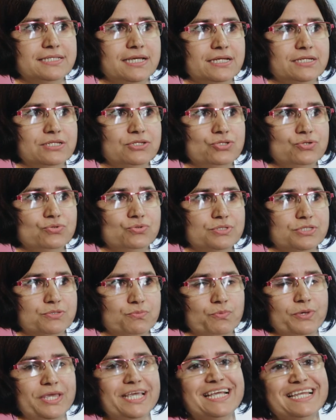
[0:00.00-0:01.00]
that those
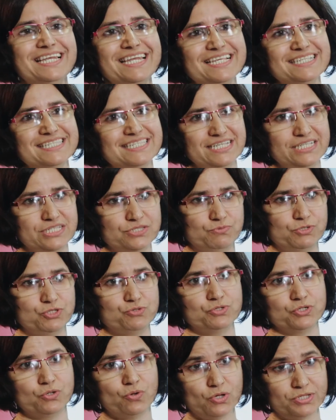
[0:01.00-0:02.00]
weaknesses which
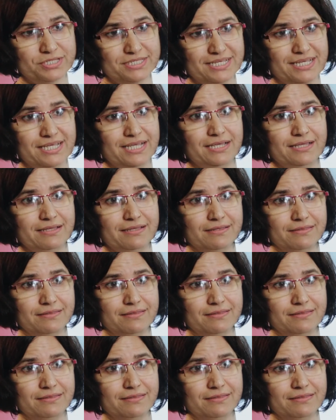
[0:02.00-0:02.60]
were causing